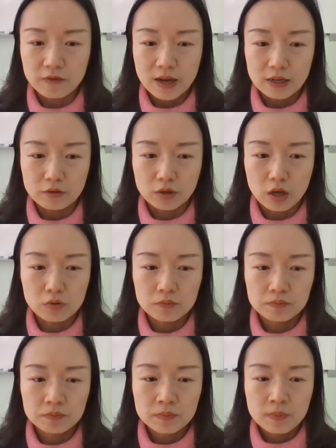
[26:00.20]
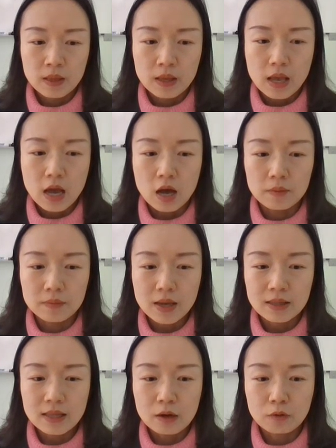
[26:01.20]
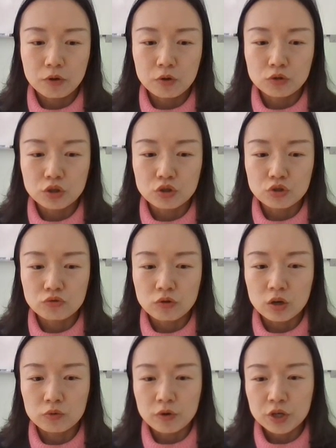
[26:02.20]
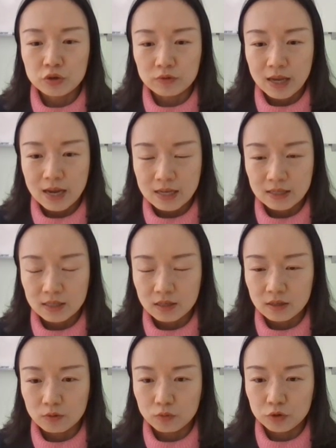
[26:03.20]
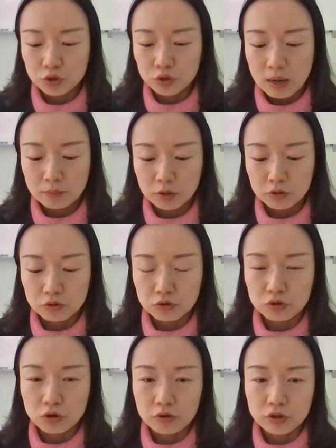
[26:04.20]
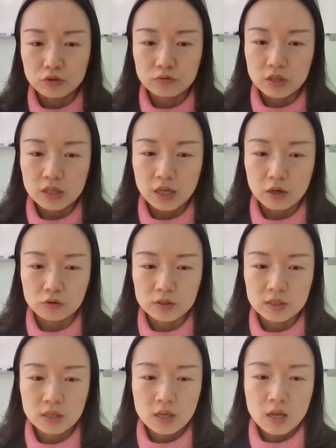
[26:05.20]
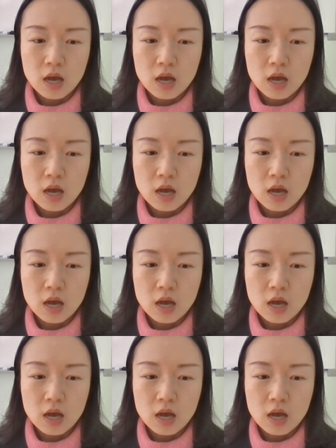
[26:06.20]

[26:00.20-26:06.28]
value now. And then we would do a ratio test, which I'm not going to go into details,